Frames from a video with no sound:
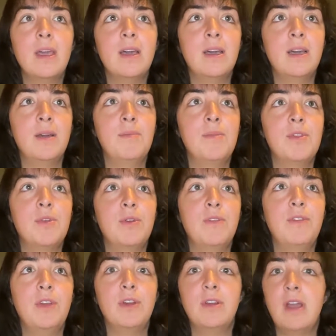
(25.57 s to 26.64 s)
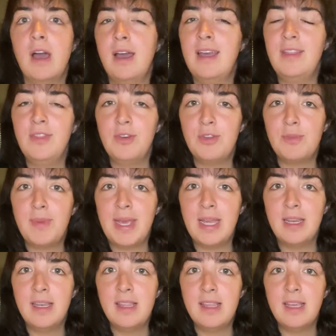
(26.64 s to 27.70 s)
So if you're not in those
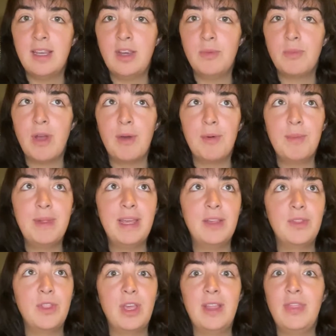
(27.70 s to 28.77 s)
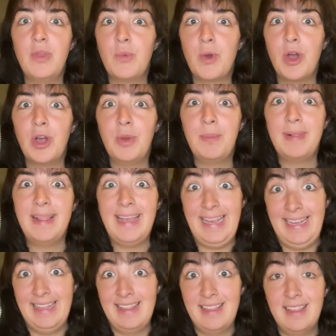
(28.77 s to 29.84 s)
bands, then you're probably in the wrong
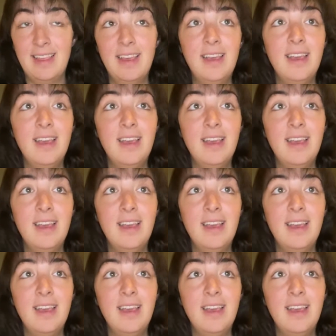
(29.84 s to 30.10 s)
place.